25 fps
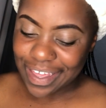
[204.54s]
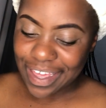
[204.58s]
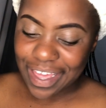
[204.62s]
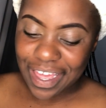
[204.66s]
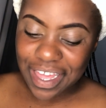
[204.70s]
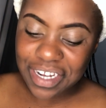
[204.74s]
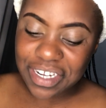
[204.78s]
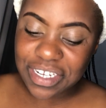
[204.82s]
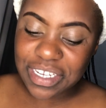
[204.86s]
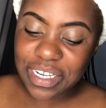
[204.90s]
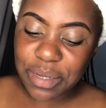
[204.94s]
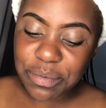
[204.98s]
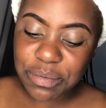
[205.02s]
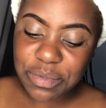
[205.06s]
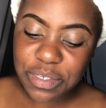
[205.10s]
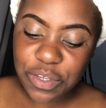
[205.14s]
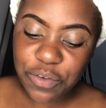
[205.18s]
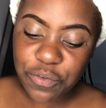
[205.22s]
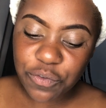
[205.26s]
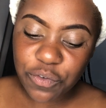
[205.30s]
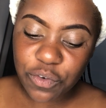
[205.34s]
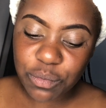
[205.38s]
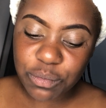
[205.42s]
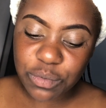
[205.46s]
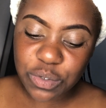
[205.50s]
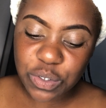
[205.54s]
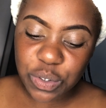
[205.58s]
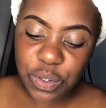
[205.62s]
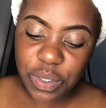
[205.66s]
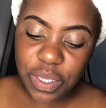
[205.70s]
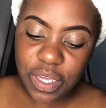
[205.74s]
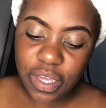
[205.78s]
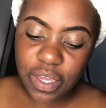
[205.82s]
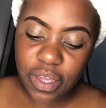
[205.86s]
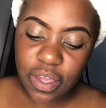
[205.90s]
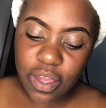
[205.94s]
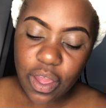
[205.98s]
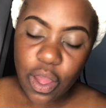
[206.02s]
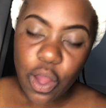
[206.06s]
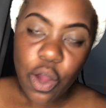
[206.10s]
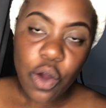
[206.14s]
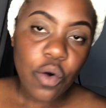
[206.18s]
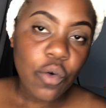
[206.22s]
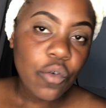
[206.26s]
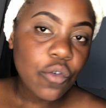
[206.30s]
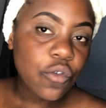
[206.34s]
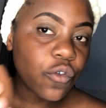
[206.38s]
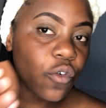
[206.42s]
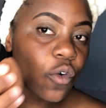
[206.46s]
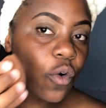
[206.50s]
adapting from doing
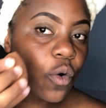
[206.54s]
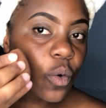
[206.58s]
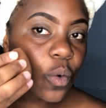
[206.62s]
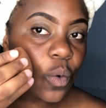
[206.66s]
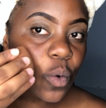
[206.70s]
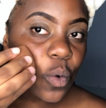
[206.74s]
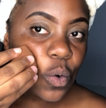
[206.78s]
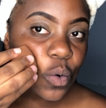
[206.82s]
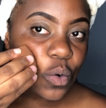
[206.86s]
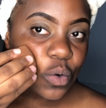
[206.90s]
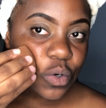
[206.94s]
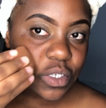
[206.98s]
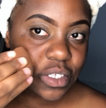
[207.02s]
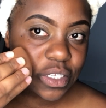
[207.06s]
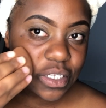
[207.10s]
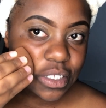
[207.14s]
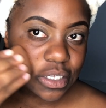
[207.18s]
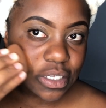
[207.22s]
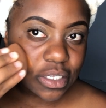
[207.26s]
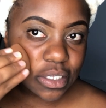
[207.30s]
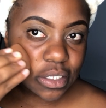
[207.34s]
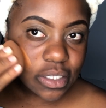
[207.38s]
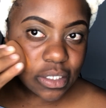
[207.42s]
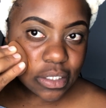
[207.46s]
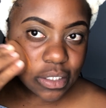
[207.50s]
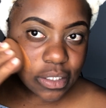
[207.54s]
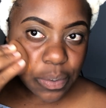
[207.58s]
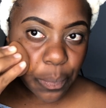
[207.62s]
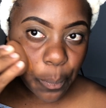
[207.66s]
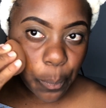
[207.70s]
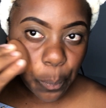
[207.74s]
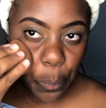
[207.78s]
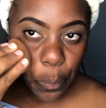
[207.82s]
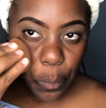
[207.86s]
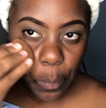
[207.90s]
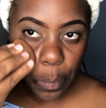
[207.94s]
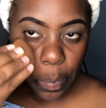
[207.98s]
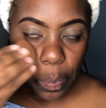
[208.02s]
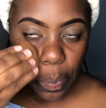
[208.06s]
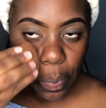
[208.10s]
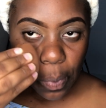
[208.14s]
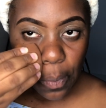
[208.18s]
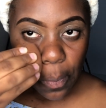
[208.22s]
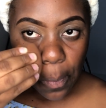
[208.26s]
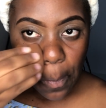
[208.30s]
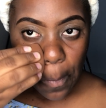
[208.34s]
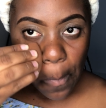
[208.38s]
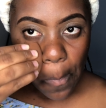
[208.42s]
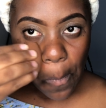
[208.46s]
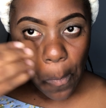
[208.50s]
four courses
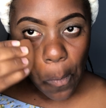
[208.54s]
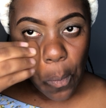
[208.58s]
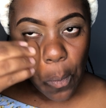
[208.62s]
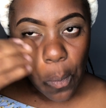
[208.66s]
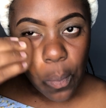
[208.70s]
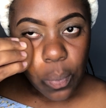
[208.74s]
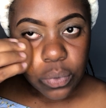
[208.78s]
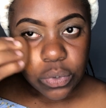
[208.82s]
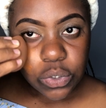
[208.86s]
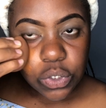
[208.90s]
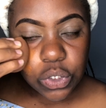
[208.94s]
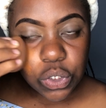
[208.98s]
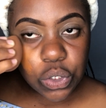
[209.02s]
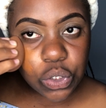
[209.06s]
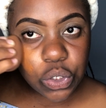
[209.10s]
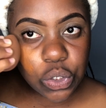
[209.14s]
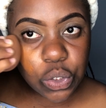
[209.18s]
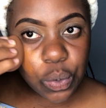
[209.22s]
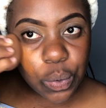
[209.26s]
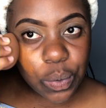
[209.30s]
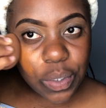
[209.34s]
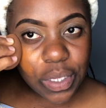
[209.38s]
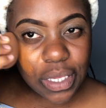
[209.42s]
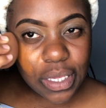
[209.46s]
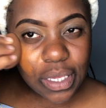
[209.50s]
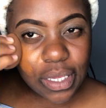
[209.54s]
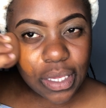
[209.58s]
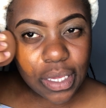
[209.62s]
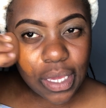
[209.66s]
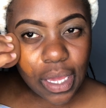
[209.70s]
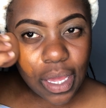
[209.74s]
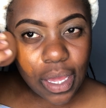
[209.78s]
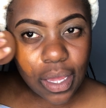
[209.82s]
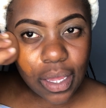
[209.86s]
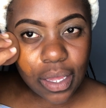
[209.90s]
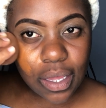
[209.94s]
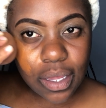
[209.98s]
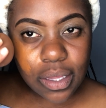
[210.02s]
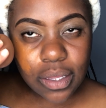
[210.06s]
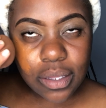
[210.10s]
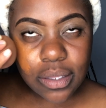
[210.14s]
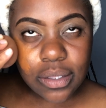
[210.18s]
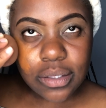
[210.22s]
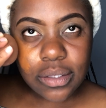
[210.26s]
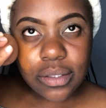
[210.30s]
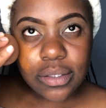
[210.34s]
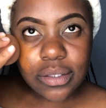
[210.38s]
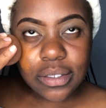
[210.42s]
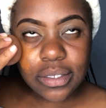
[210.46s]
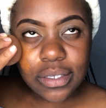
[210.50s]
to doing
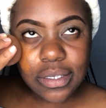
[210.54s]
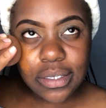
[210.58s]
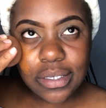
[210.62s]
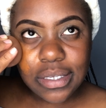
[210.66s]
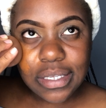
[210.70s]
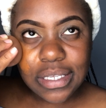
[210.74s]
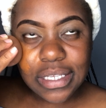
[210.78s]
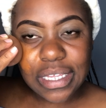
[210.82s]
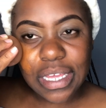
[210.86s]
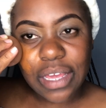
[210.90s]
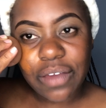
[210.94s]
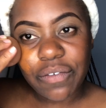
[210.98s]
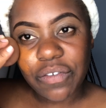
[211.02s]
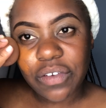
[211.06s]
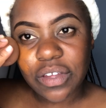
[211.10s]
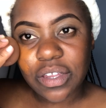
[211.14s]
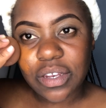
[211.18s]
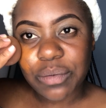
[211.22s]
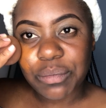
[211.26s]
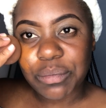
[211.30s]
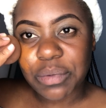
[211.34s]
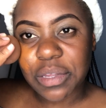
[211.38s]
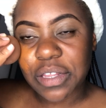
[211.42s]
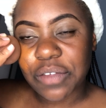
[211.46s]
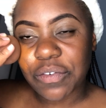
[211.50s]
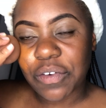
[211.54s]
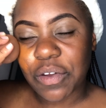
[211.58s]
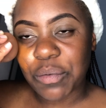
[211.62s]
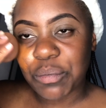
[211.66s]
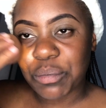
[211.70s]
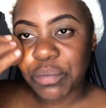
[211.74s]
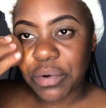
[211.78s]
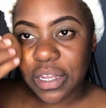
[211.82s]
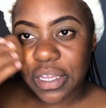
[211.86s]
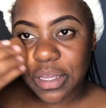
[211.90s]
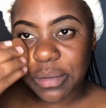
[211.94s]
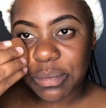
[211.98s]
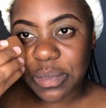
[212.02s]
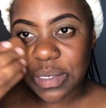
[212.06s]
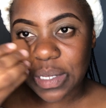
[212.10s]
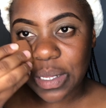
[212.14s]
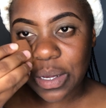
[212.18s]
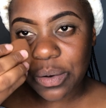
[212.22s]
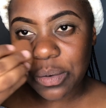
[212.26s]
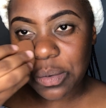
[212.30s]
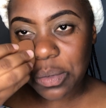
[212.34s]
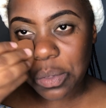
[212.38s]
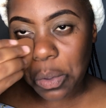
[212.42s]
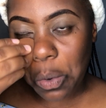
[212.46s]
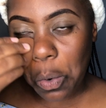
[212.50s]
seven, but if I break them
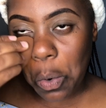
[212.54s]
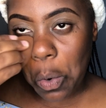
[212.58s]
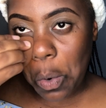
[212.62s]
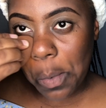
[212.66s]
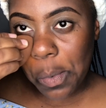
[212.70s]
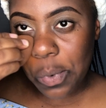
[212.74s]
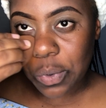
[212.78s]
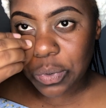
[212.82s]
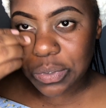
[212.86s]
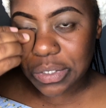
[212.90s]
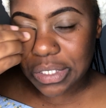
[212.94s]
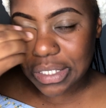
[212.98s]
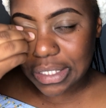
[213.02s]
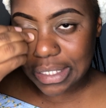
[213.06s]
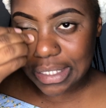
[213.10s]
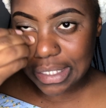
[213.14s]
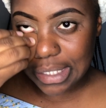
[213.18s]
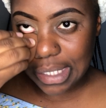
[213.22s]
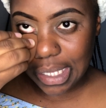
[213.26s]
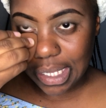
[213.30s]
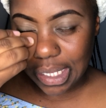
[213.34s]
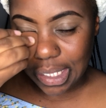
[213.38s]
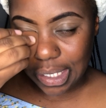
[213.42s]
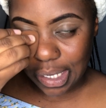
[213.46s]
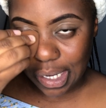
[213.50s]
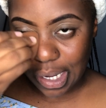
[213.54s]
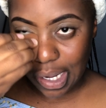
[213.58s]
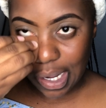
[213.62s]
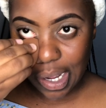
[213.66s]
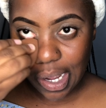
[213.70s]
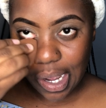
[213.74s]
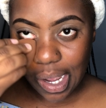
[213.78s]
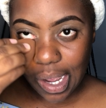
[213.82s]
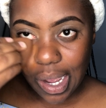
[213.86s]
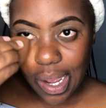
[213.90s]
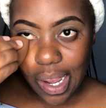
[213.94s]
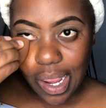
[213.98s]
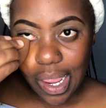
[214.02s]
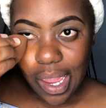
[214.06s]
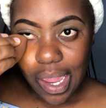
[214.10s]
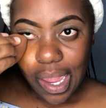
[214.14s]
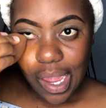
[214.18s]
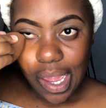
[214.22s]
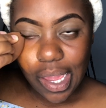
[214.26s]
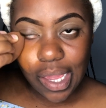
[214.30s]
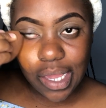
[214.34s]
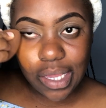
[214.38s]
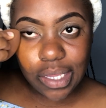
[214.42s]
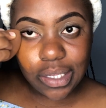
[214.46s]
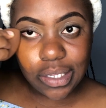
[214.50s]
down to almost 10,
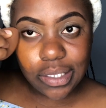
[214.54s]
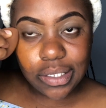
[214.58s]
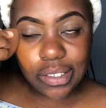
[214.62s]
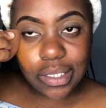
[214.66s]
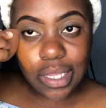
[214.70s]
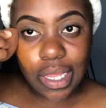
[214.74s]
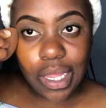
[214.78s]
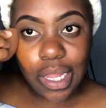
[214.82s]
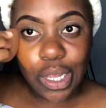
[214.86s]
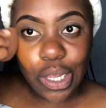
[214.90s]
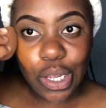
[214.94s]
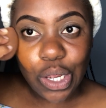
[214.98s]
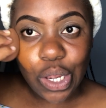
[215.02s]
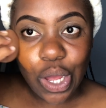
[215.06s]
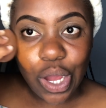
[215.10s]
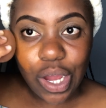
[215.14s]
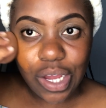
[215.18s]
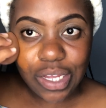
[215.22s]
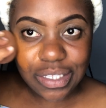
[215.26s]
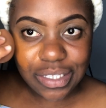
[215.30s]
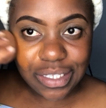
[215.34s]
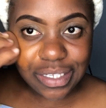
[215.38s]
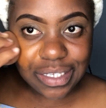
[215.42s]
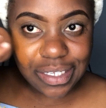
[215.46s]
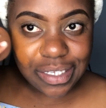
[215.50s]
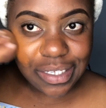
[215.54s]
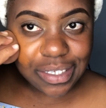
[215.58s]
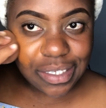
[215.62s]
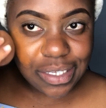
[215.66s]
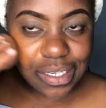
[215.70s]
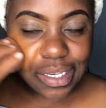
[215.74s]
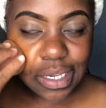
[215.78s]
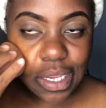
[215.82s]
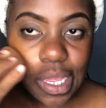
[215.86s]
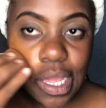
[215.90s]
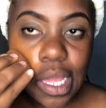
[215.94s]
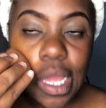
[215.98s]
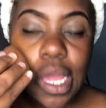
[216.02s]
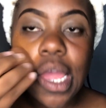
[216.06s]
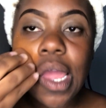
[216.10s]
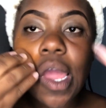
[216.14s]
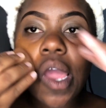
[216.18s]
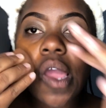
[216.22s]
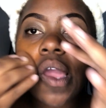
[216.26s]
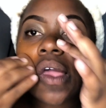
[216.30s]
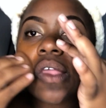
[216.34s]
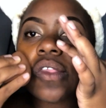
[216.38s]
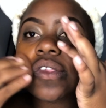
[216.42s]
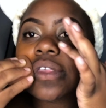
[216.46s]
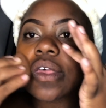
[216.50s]
is a lot.
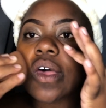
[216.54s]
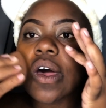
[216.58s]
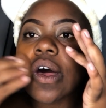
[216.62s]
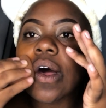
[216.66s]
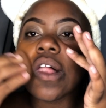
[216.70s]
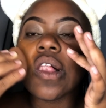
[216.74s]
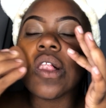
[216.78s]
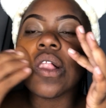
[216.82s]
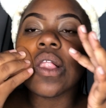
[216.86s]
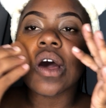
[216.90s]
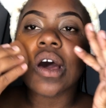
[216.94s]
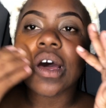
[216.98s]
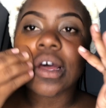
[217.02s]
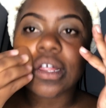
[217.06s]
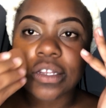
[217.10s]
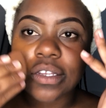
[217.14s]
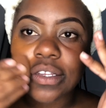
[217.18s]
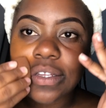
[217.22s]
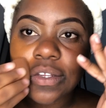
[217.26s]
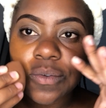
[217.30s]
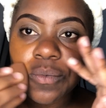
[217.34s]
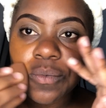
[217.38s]
It's a lot.